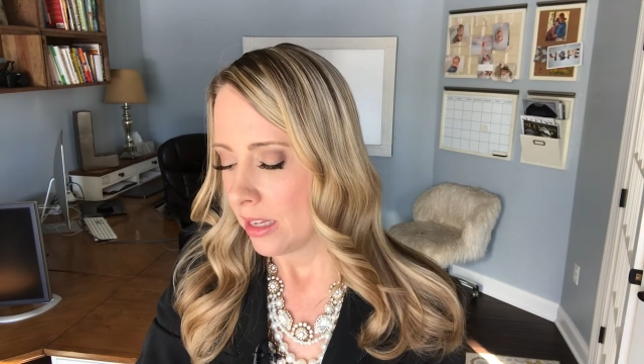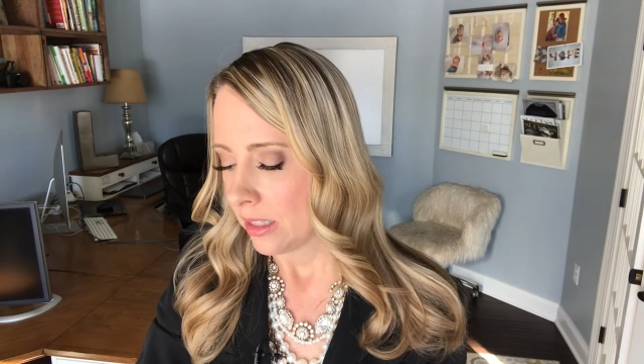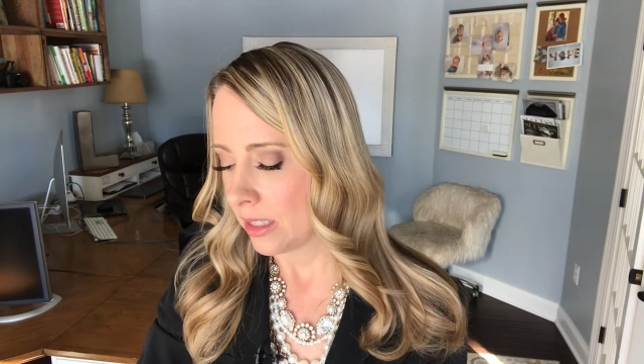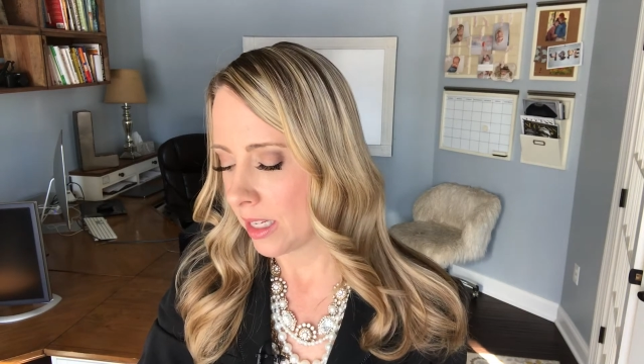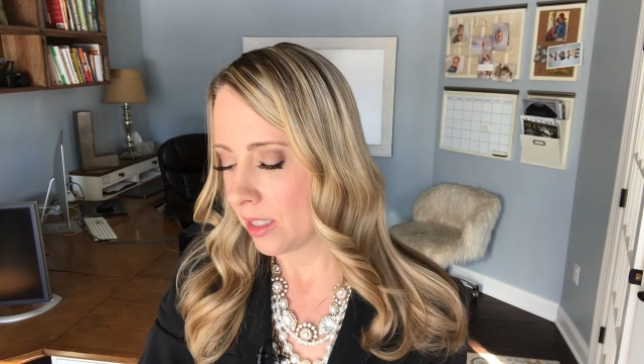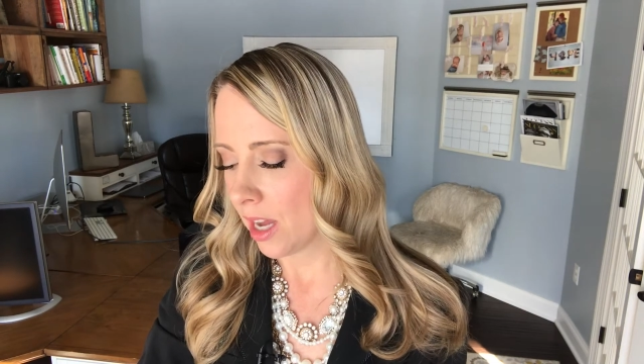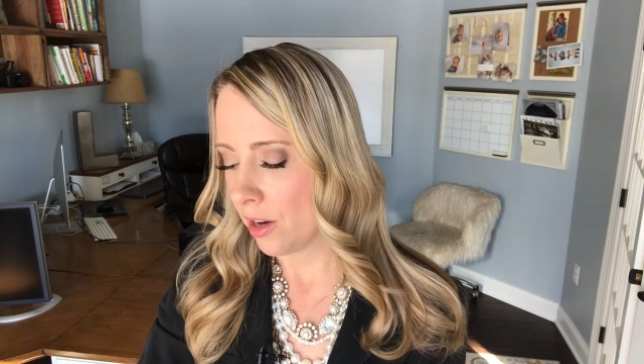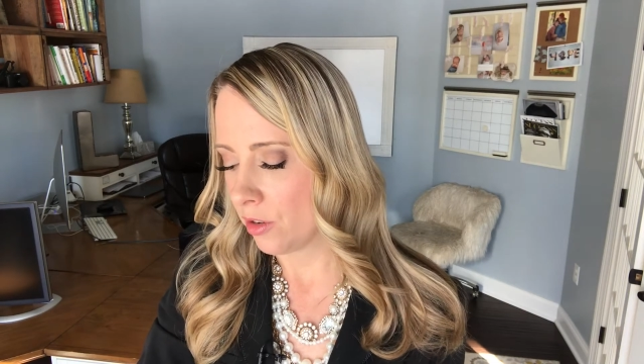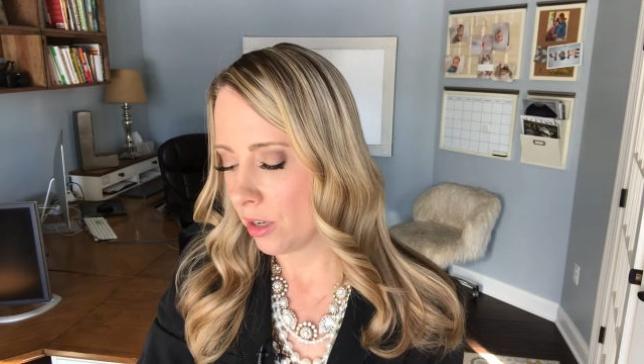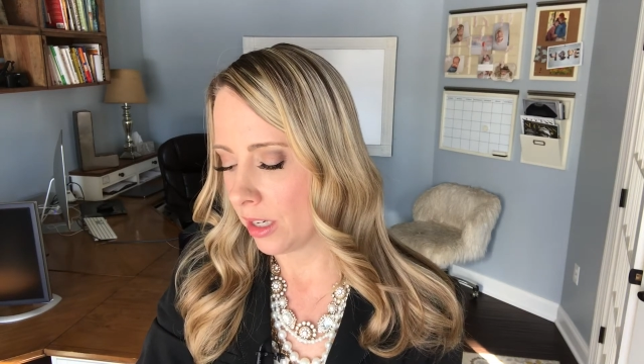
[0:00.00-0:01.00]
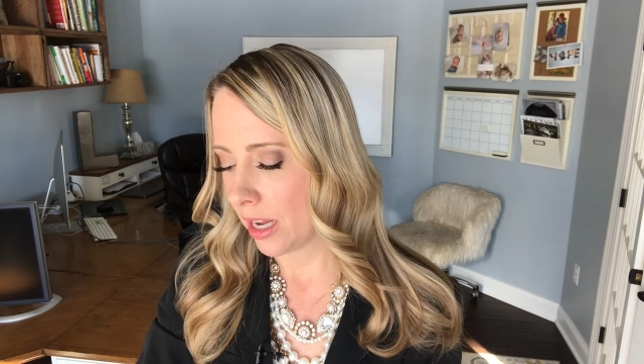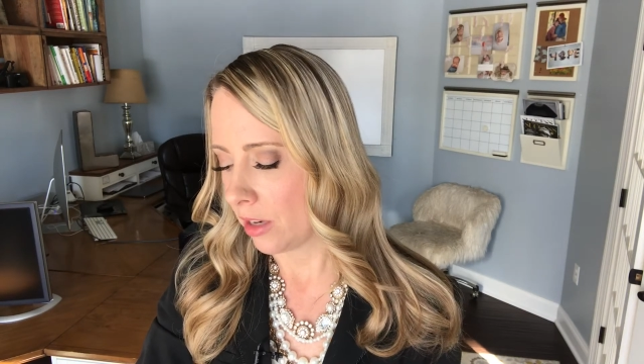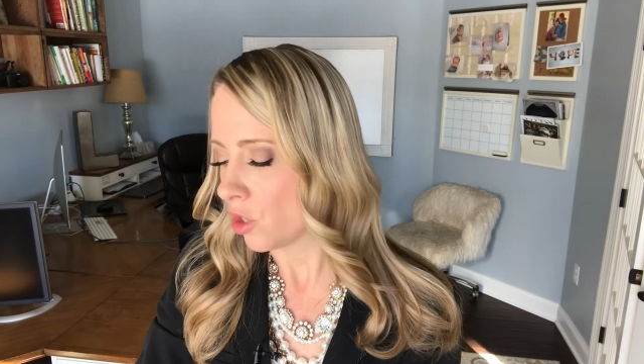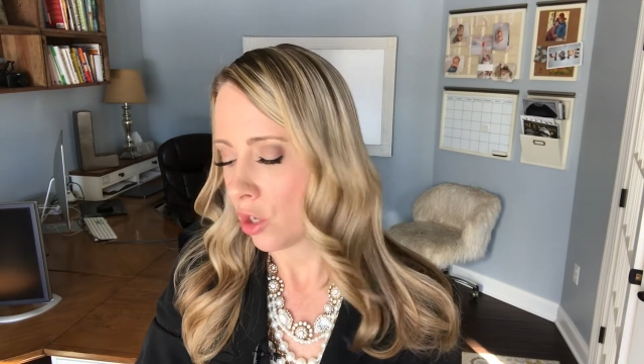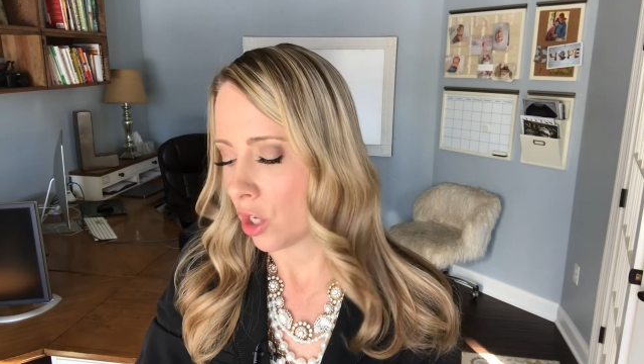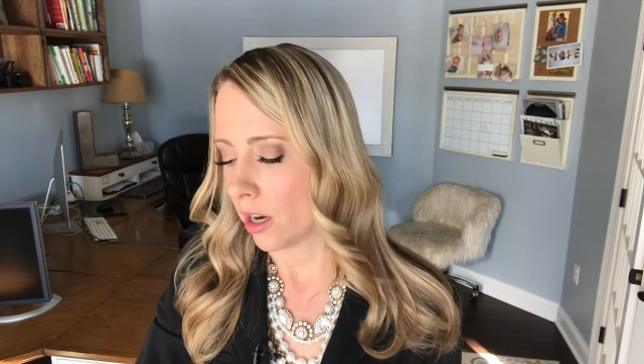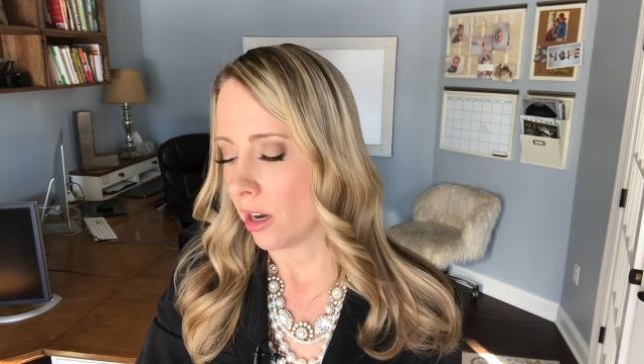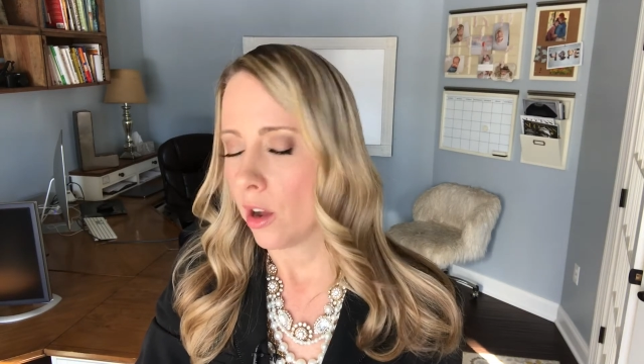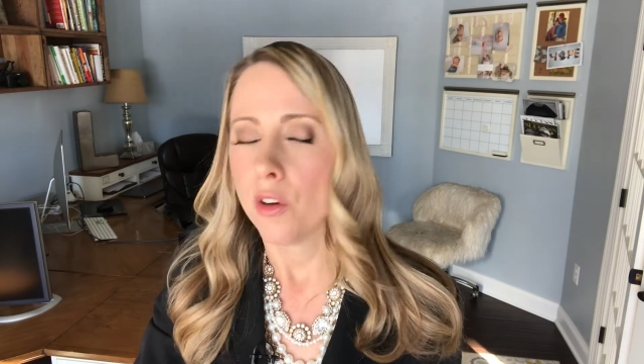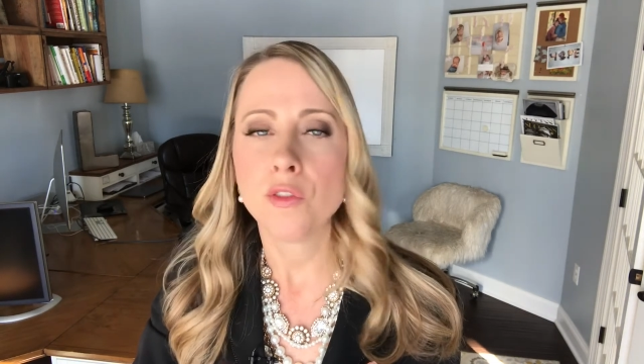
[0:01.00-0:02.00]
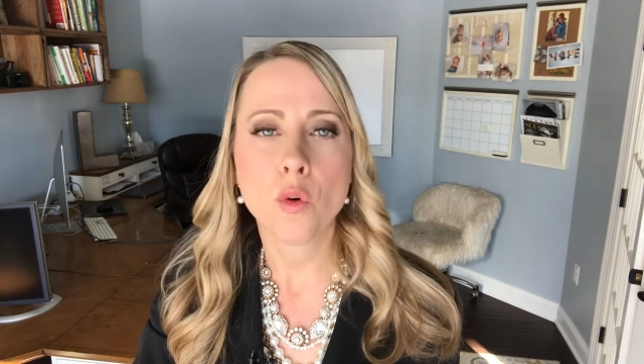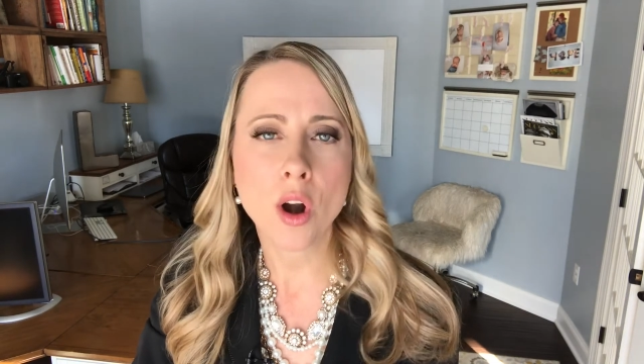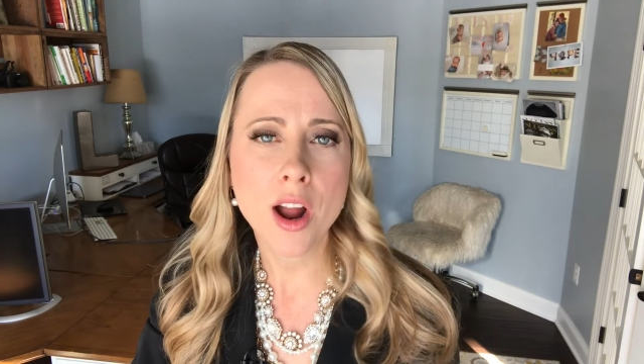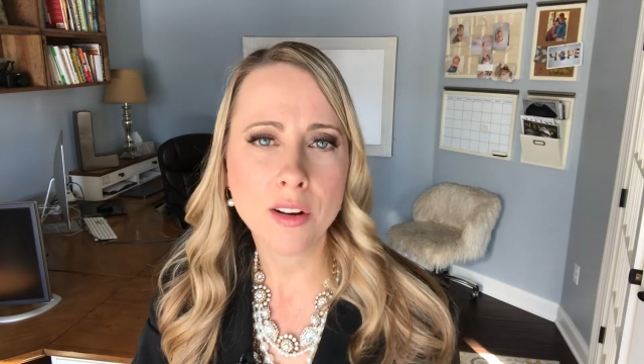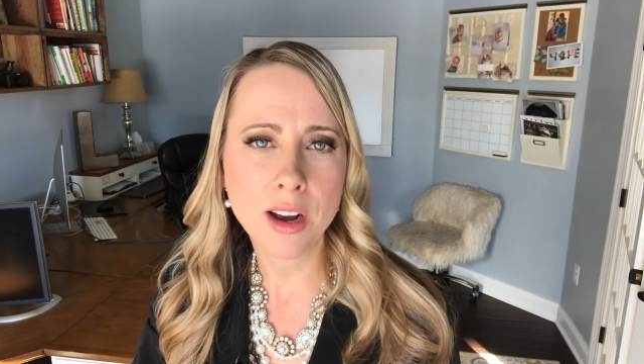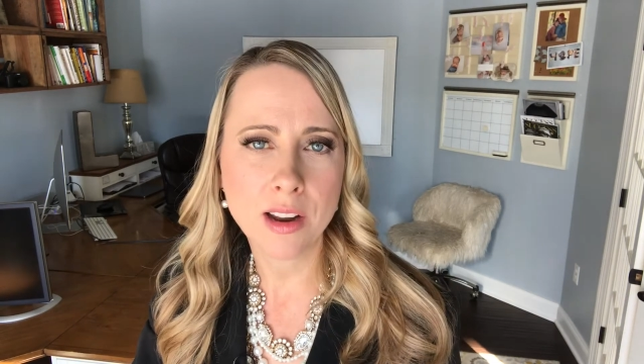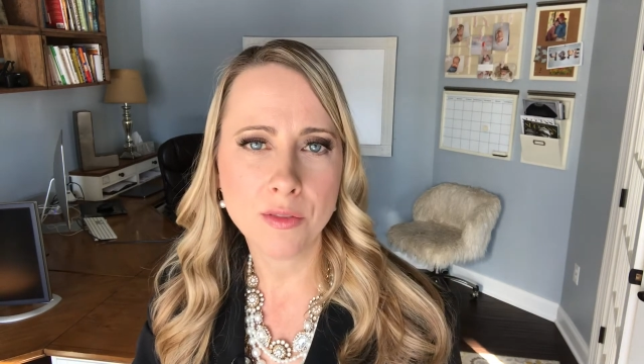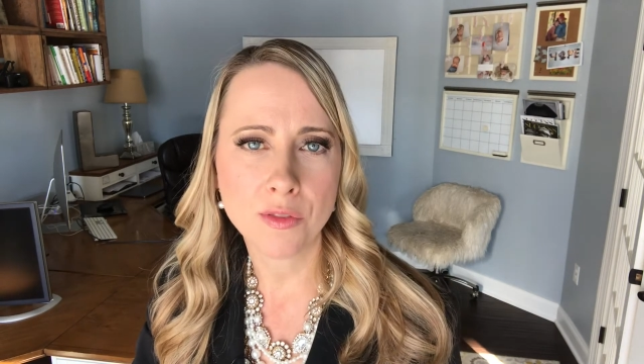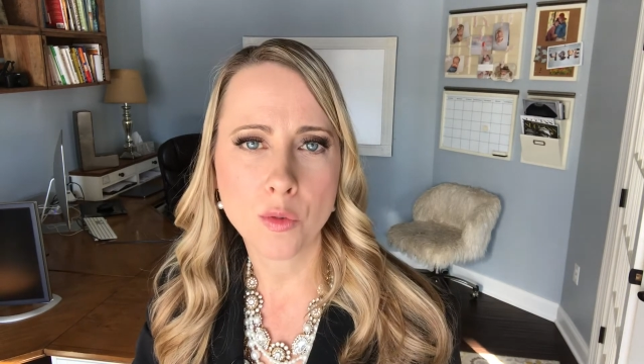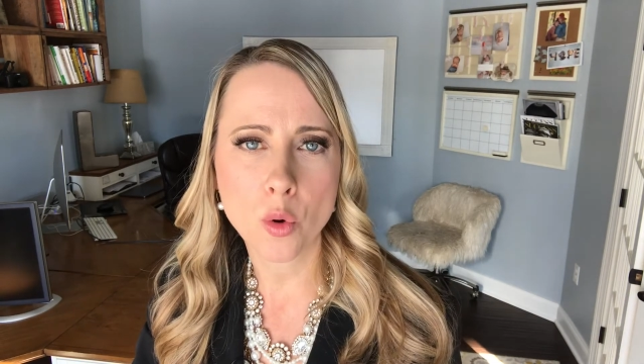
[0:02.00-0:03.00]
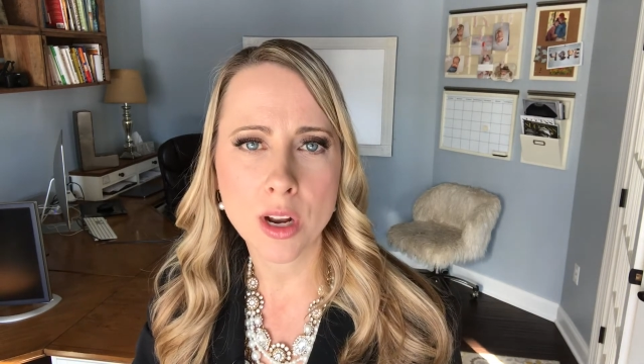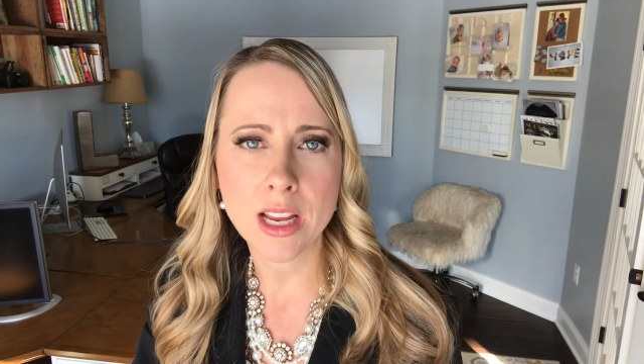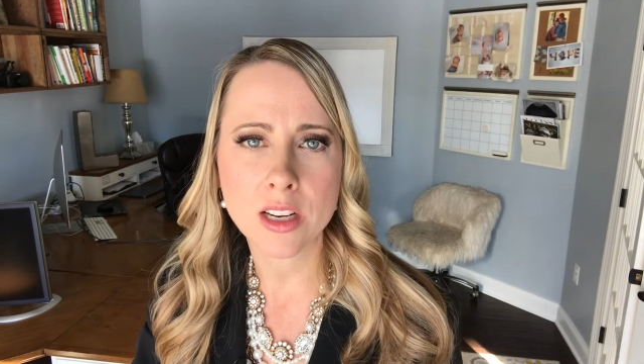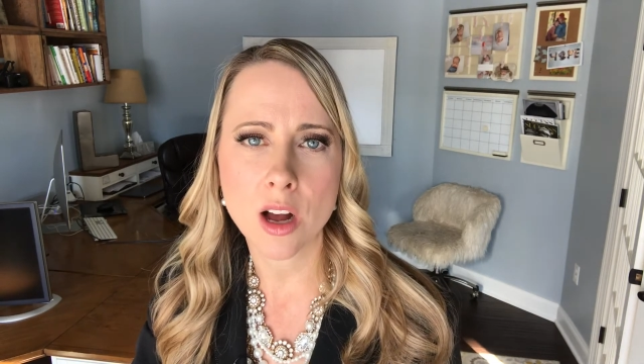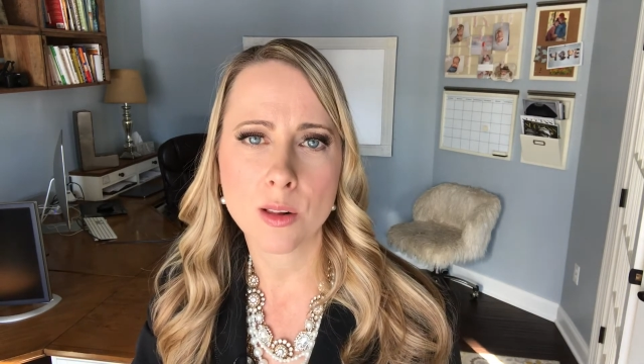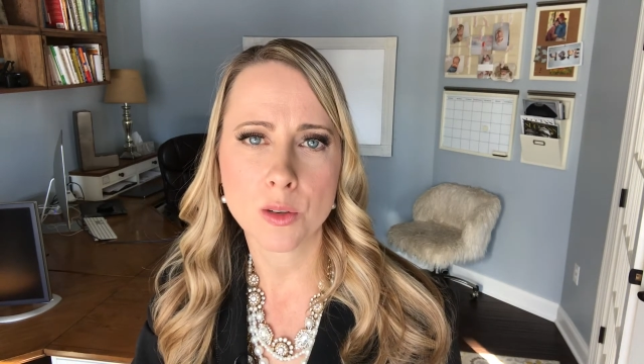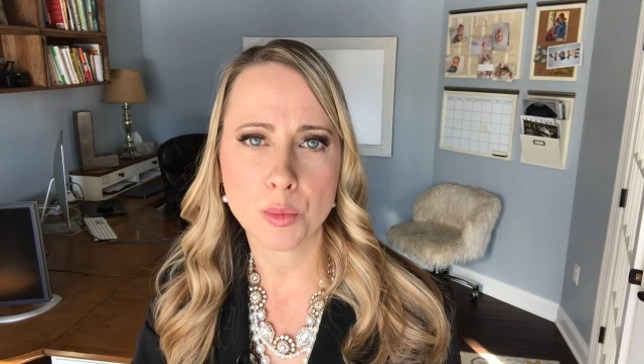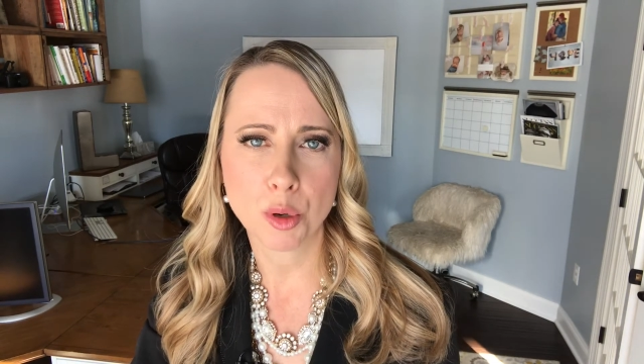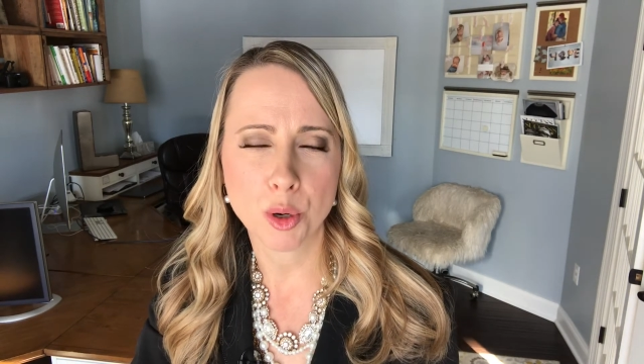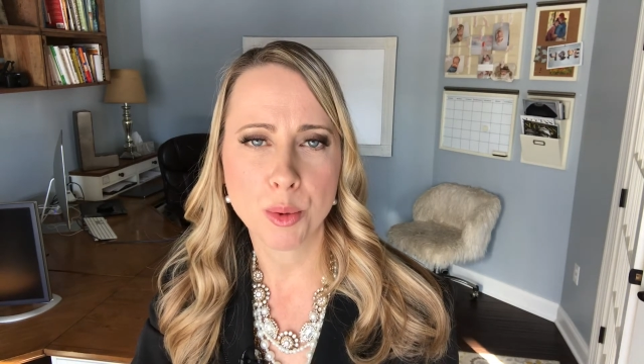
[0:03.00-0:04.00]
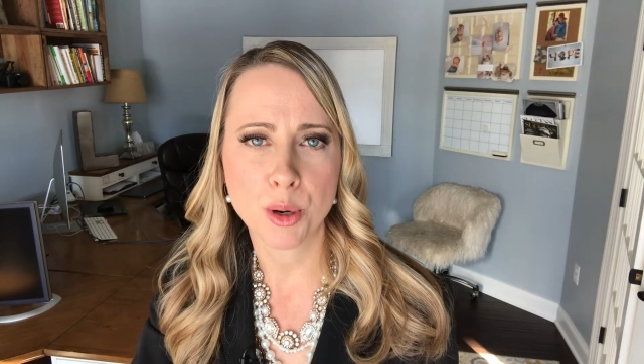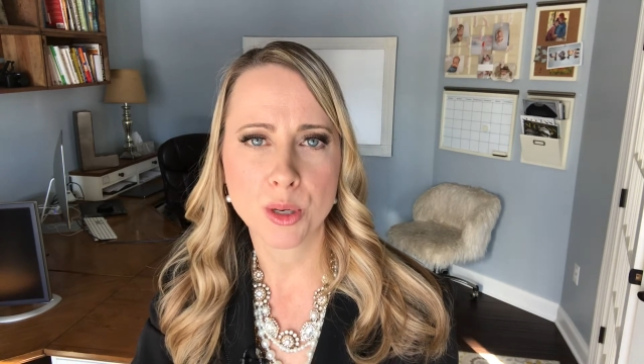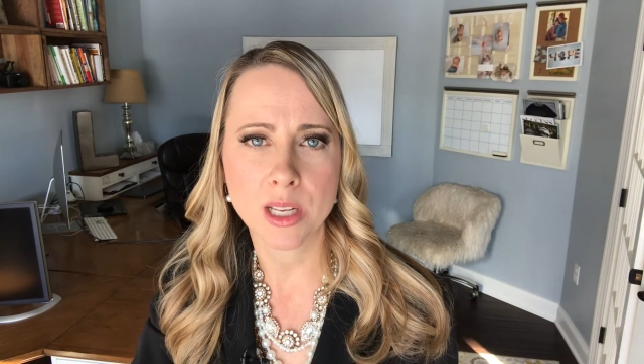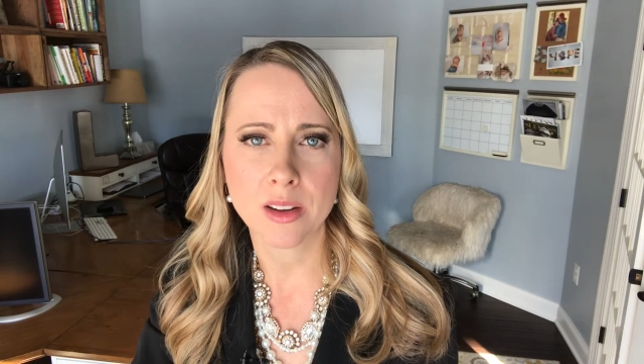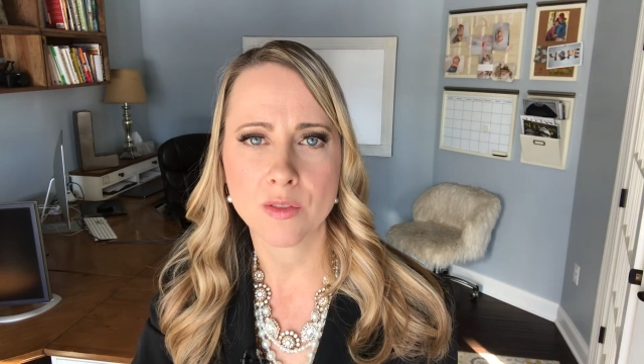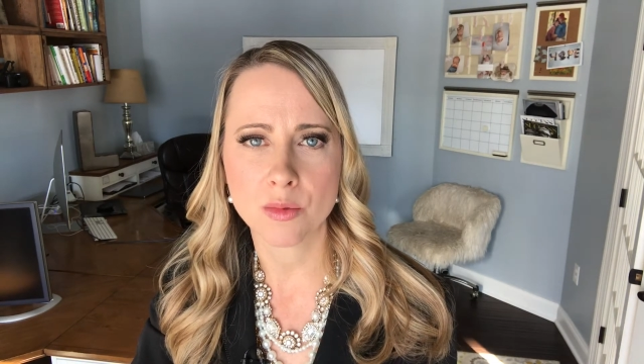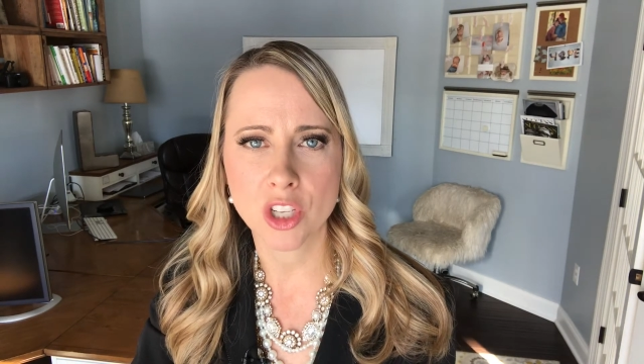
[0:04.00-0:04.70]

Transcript: $440 per person from